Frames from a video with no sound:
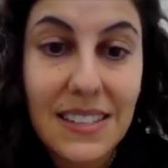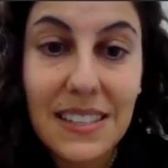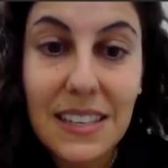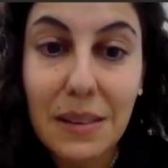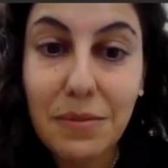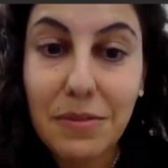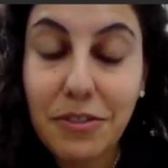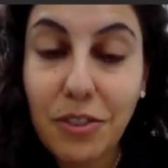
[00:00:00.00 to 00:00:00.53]

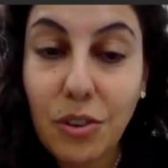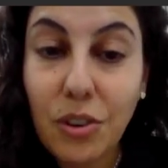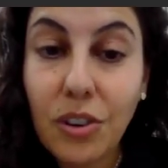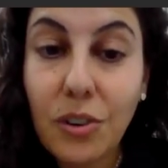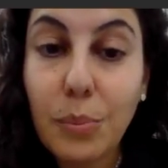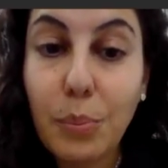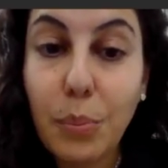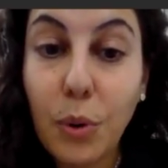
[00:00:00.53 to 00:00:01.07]
Step
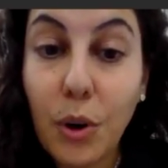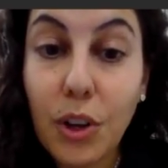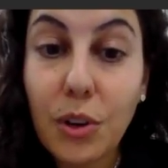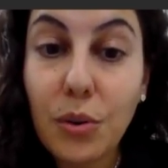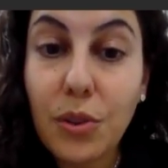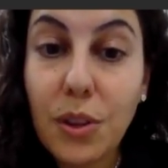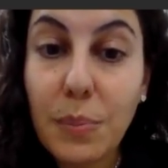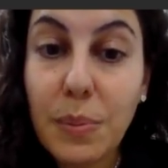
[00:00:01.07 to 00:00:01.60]
4,
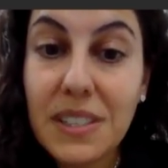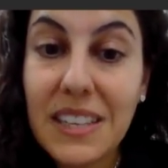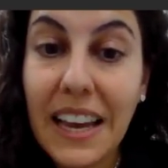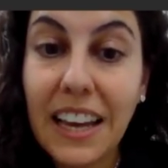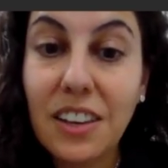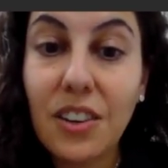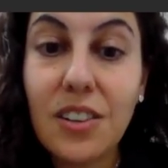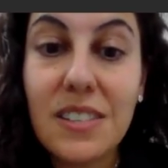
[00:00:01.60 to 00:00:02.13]
boil the
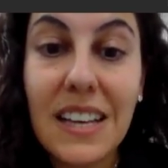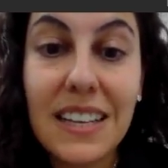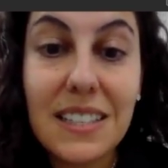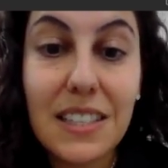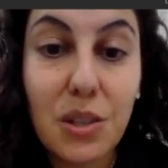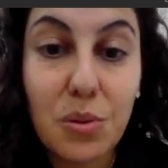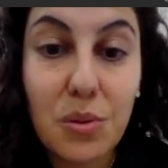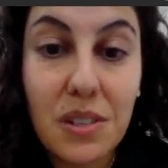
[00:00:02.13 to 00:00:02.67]
potatoes
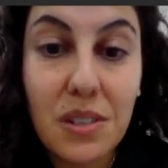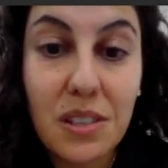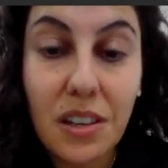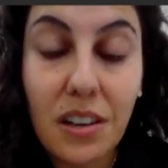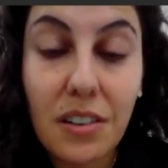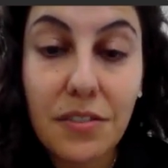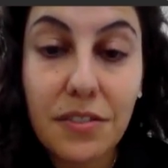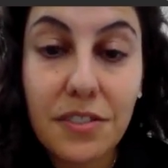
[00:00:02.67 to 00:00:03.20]
until
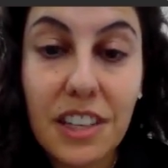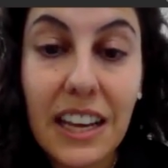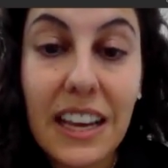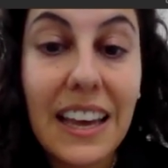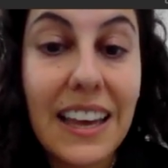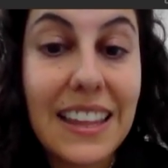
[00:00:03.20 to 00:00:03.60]
soft,